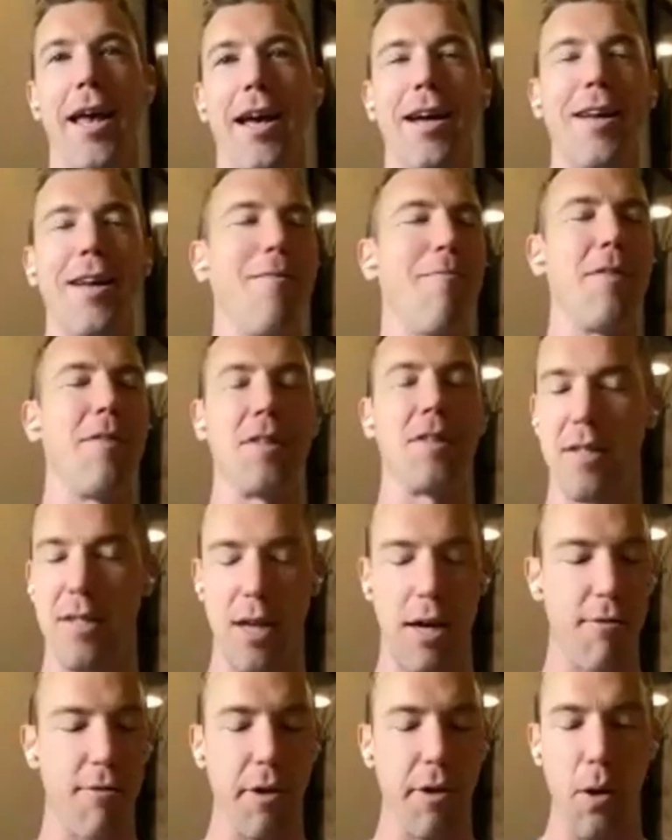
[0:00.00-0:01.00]
And this
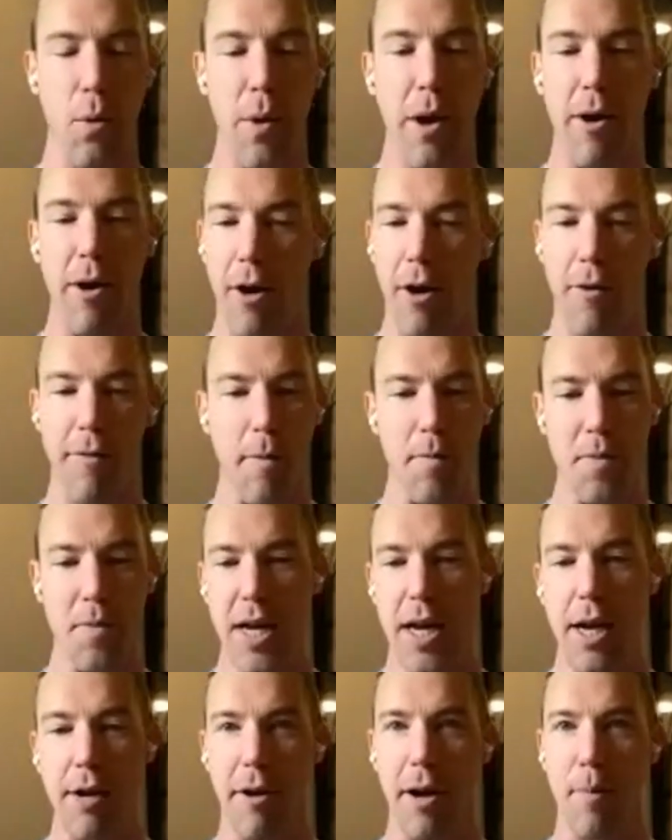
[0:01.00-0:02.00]
can sound really weird. I don't know if
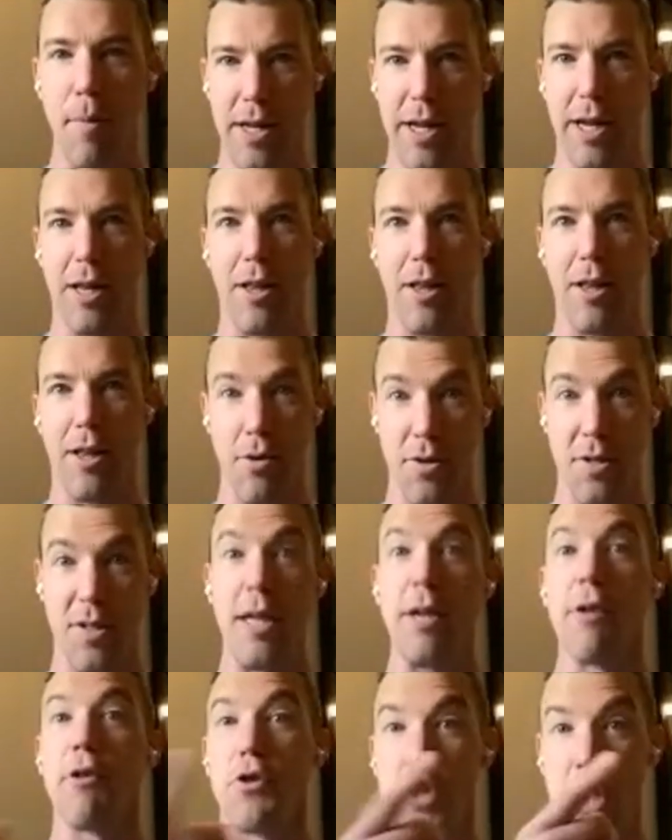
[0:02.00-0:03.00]
I'm saying it, but it's like
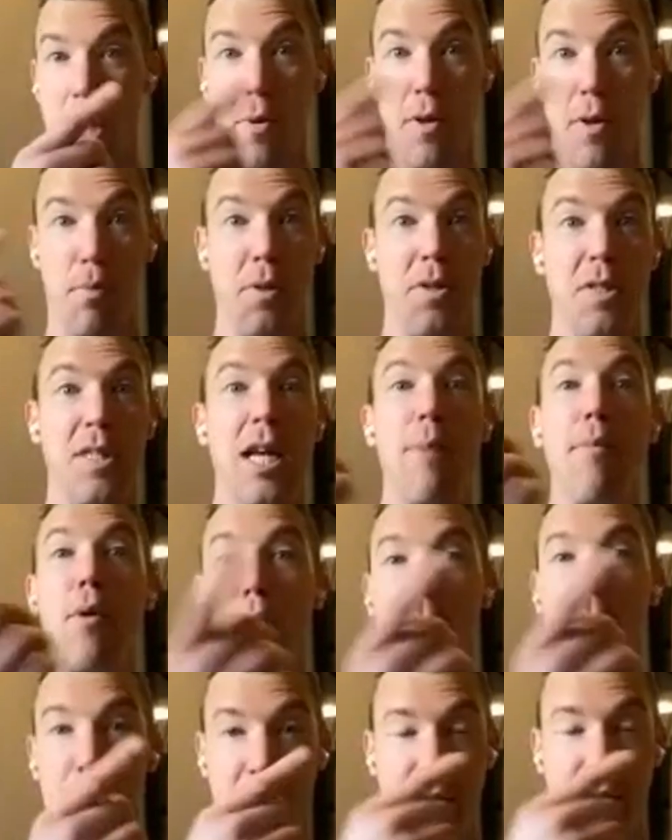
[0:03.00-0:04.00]
there's synergy with
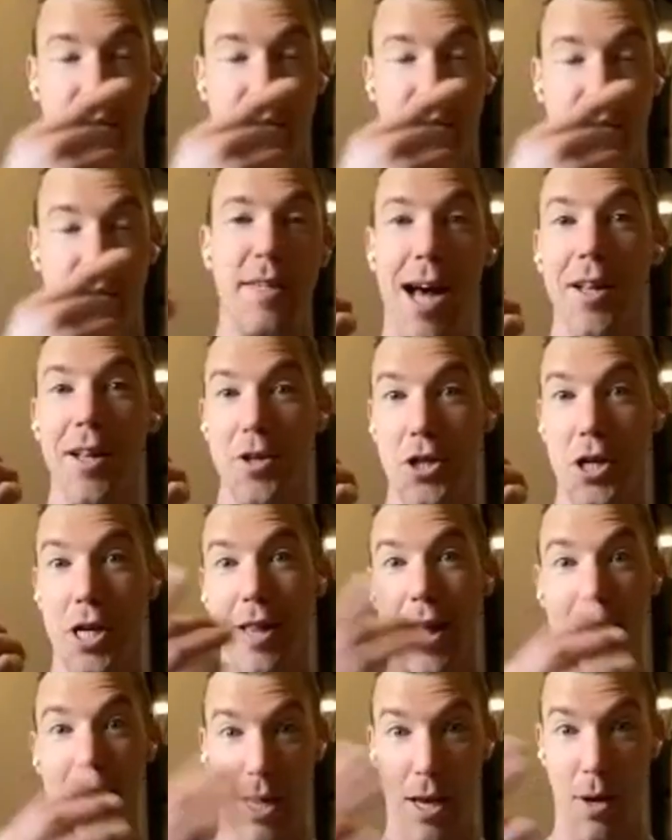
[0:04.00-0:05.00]
placebo plus
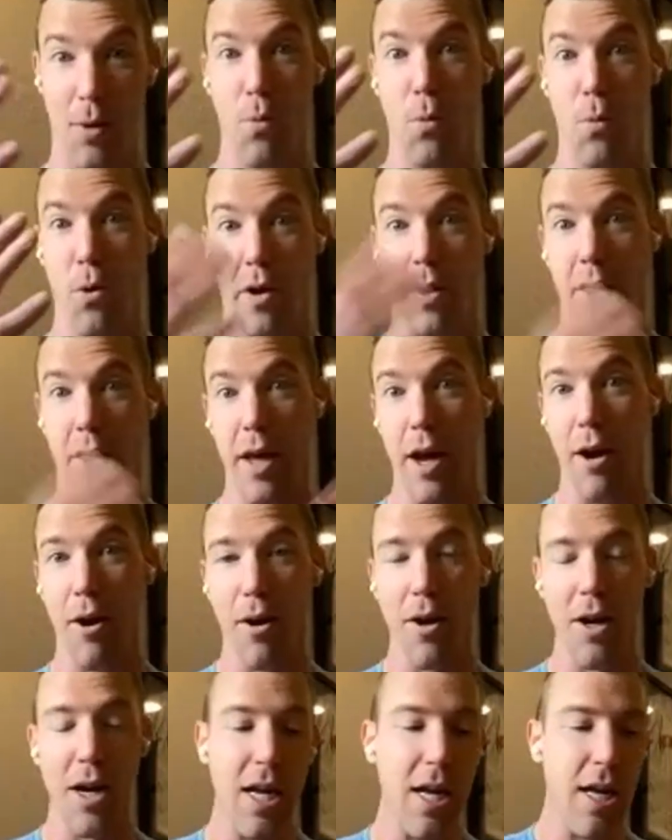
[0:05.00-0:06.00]
physiology that can
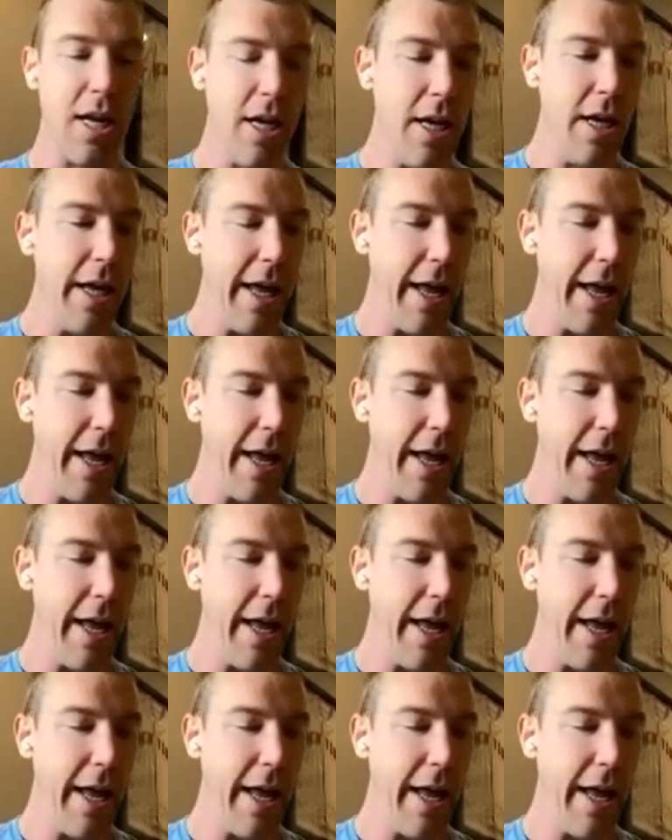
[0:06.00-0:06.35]
work there.